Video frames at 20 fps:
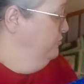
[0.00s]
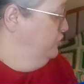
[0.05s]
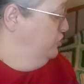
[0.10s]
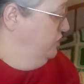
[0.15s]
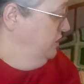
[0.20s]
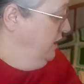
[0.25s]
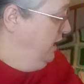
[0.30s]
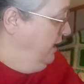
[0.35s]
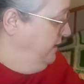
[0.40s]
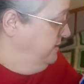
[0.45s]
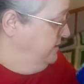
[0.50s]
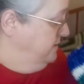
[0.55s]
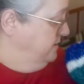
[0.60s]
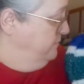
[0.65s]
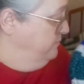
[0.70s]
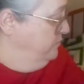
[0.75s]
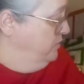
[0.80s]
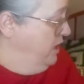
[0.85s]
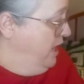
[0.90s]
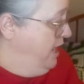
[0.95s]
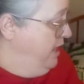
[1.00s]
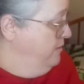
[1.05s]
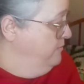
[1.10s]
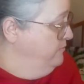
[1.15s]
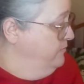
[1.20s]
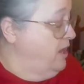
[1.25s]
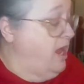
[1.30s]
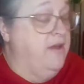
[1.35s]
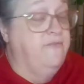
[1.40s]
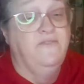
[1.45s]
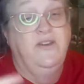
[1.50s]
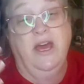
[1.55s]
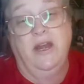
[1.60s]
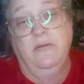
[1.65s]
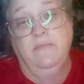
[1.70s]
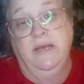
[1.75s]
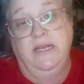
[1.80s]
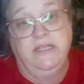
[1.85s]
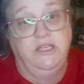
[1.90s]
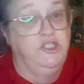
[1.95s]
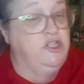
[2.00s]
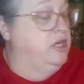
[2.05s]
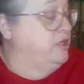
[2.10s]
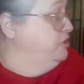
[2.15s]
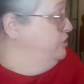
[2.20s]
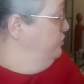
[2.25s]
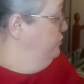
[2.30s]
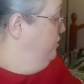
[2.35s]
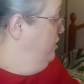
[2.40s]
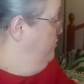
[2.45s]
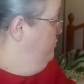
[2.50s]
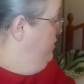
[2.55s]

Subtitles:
she likes them. I've got a message out to her. I'm